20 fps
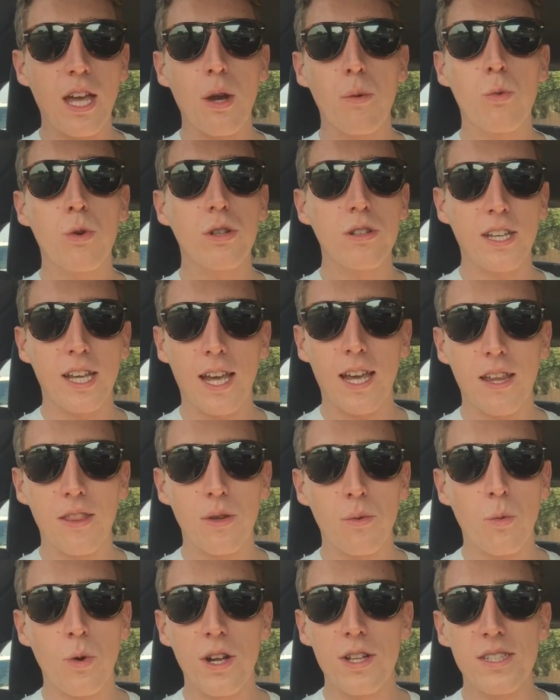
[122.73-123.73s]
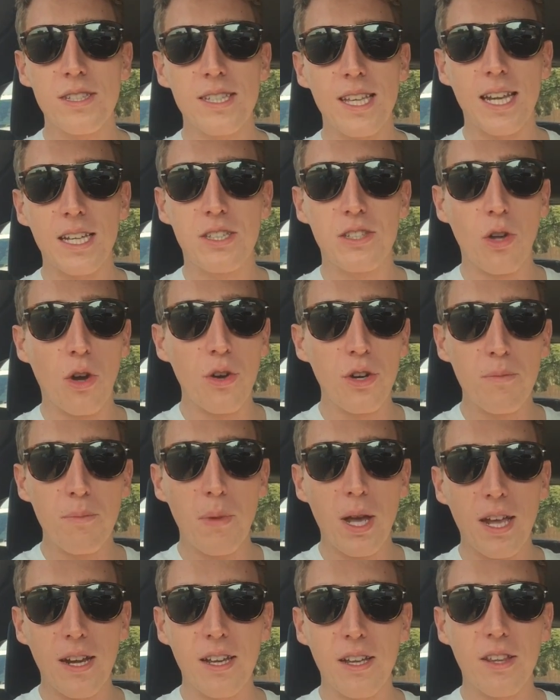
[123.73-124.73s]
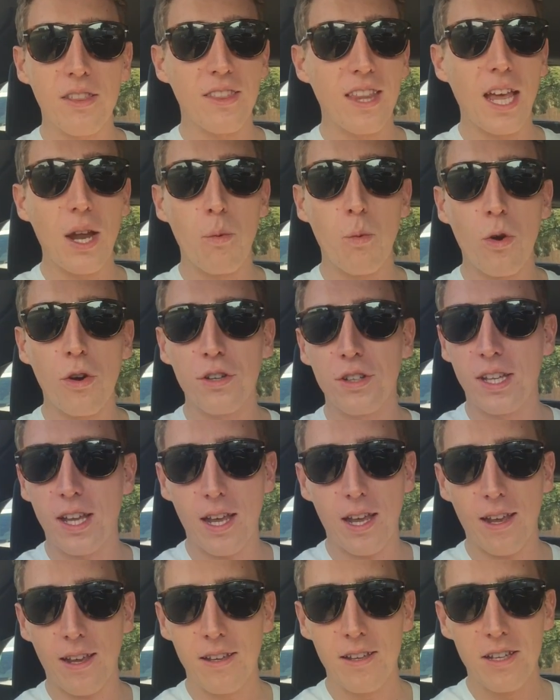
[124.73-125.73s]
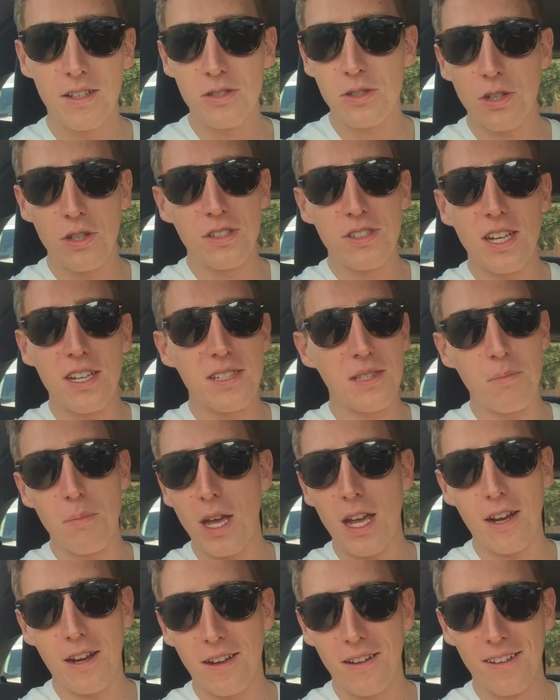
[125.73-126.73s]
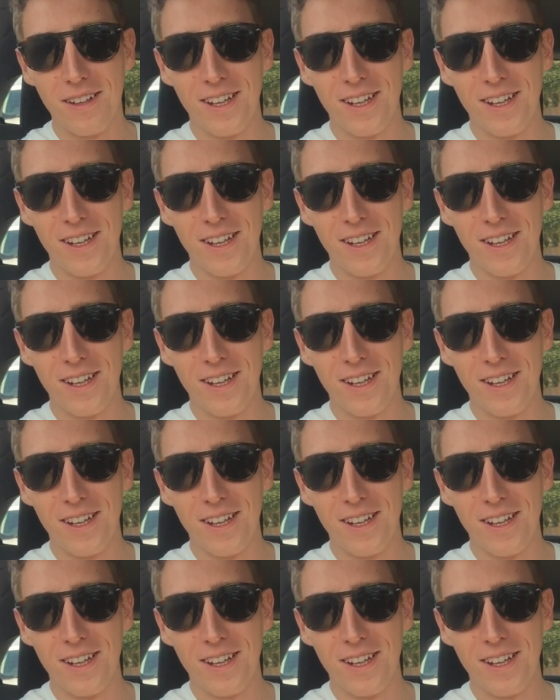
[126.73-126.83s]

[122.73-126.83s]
they will care. The ones that don't matter, they won't care. So it doesn't matter.